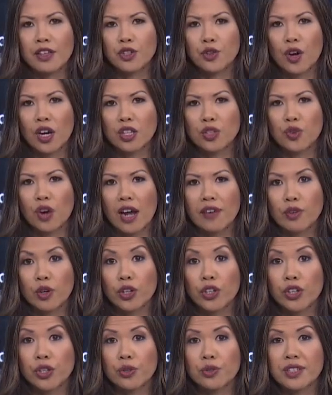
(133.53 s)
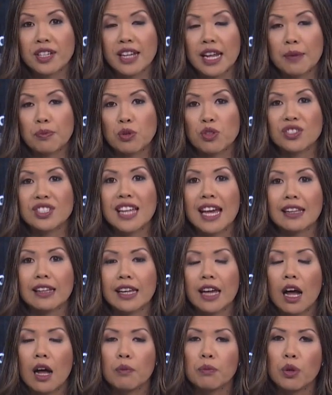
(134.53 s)
truck driver accused in April's
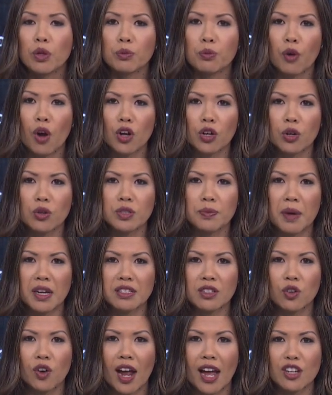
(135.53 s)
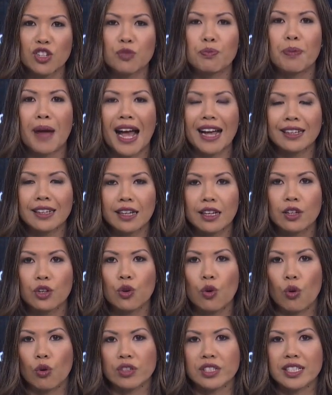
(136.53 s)
deadly Humboldt Broncos bus crash back in
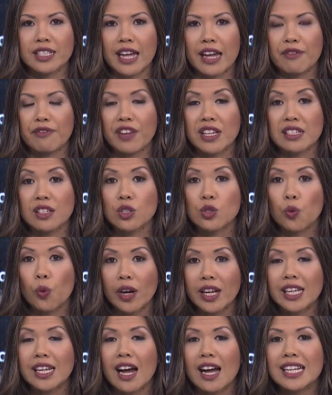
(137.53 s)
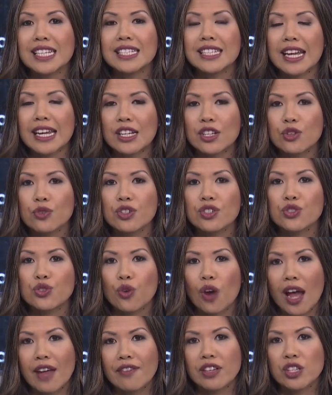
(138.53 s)
court today, facing 29 dangerous
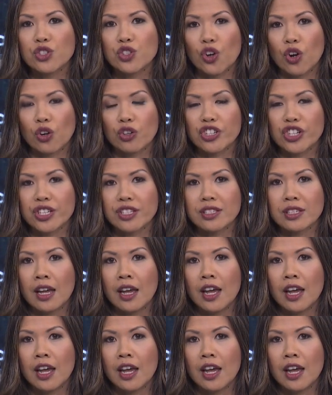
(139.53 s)
driving charges.